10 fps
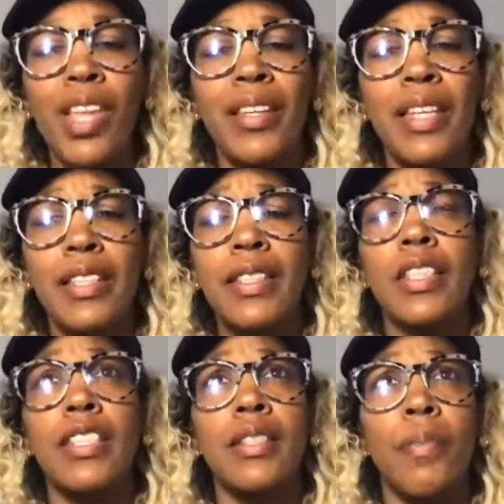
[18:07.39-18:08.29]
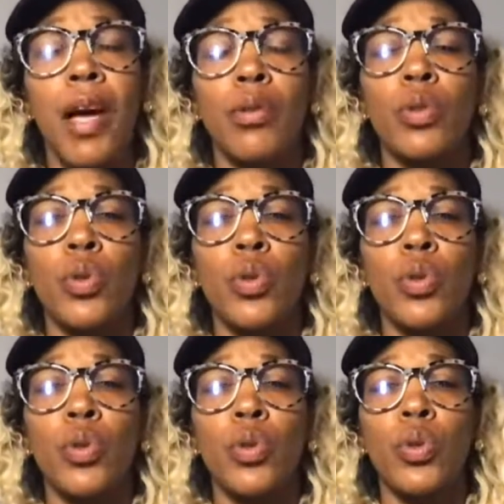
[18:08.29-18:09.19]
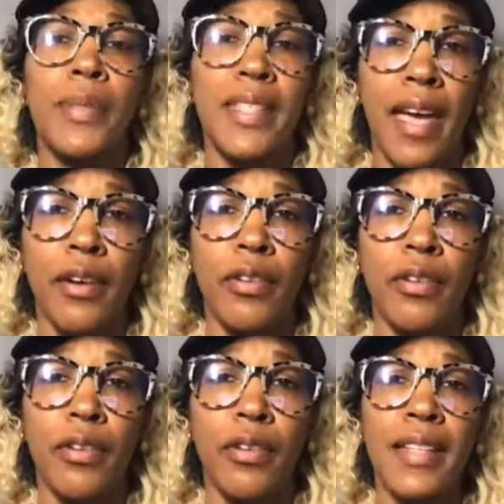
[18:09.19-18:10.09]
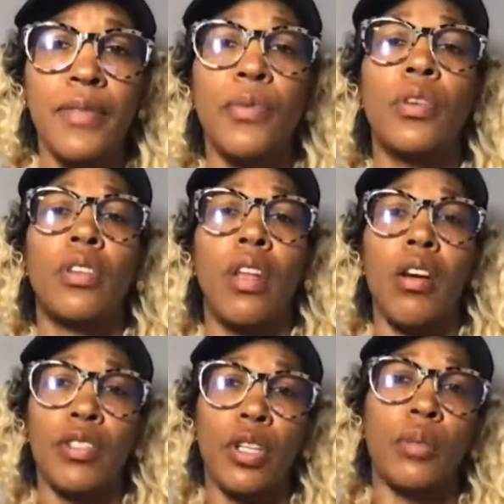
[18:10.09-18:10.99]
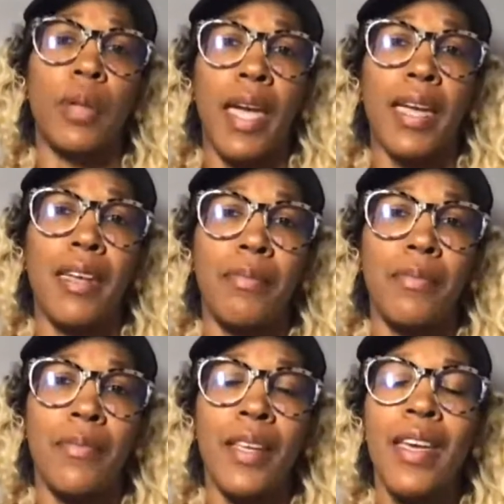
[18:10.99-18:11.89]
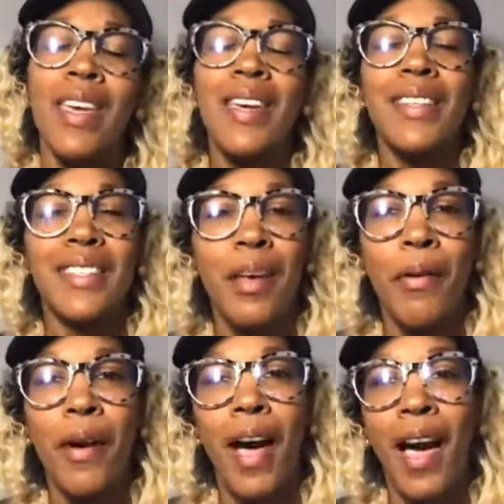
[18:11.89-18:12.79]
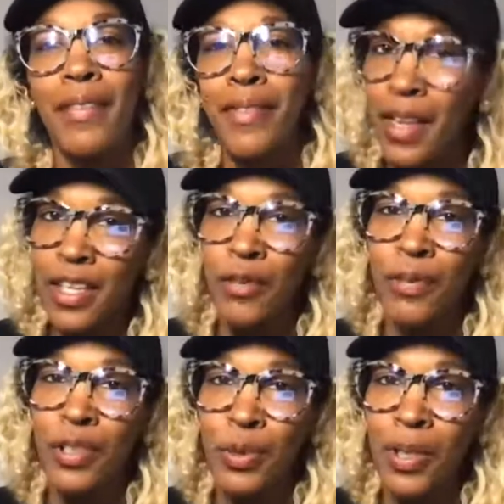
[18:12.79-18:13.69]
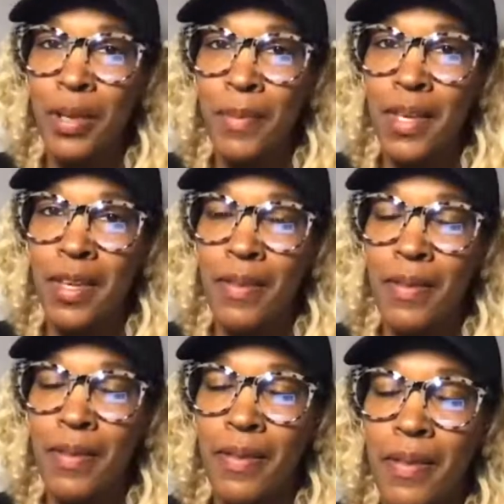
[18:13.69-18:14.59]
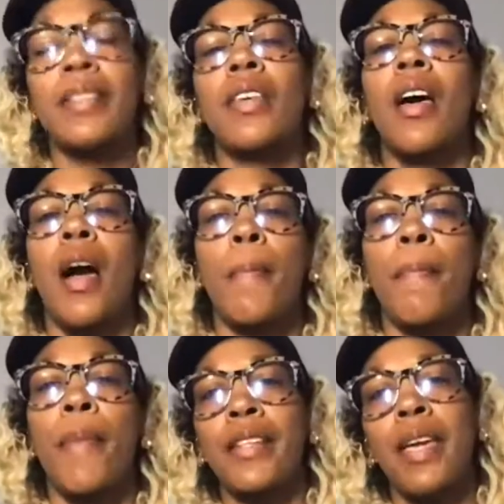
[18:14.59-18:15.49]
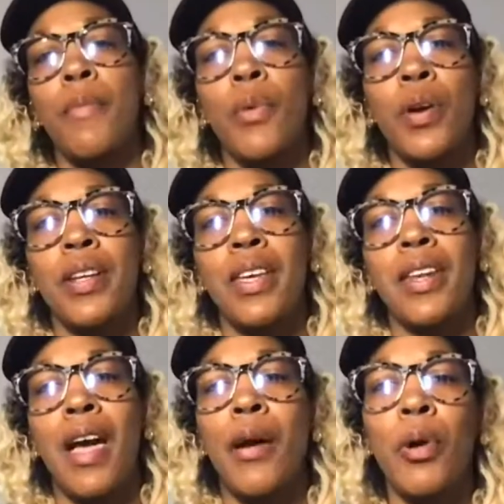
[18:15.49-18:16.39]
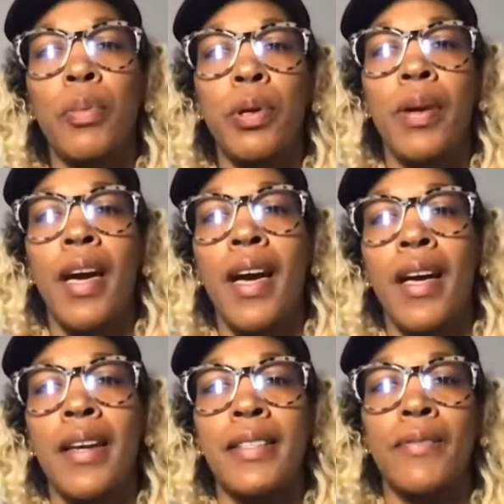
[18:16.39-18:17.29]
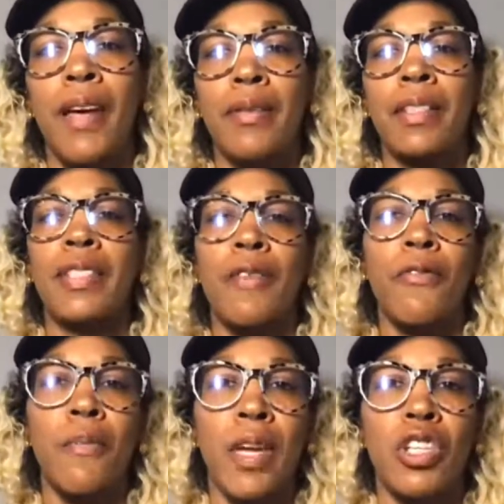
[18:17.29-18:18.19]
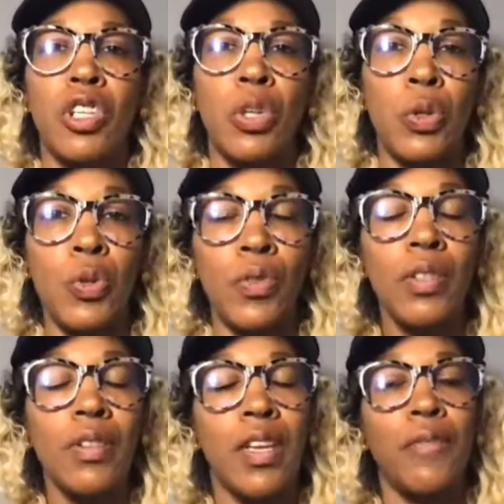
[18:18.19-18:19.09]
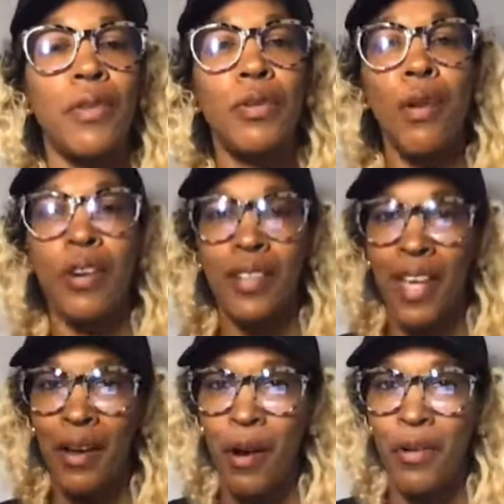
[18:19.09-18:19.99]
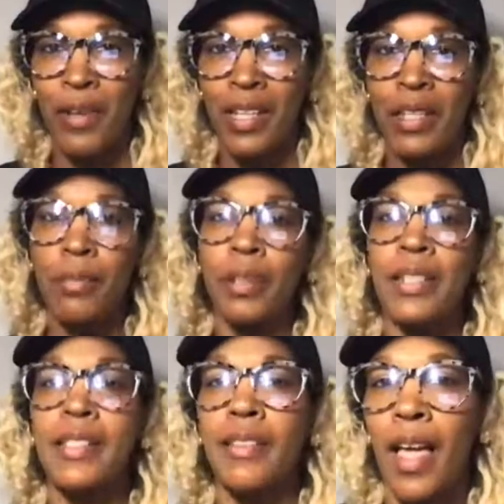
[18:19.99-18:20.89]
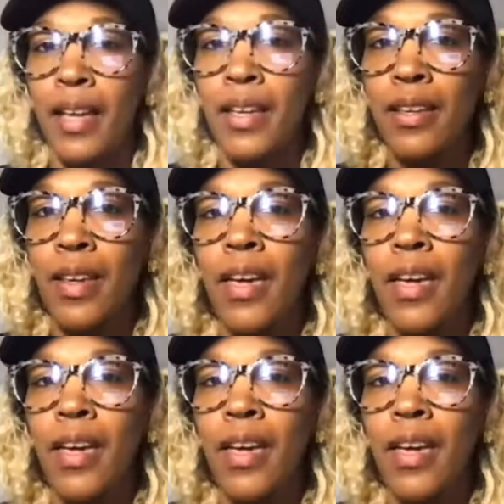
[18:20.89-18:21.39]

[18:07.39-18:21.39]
it's about short-term sacrifice for a long-term gain. So thank you for joining me this Monday morning. I hope you guys found this information useful. If you are not already, please like,